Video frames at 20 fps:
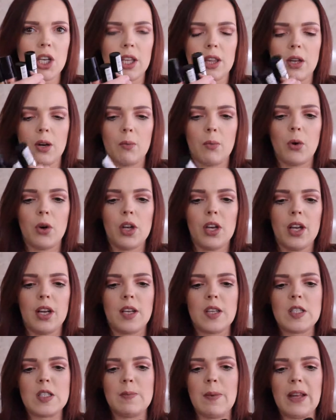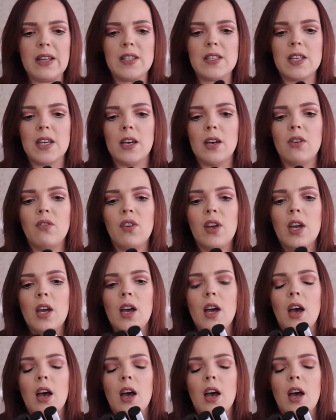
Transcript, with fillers: Like, they were pretty inexpensive.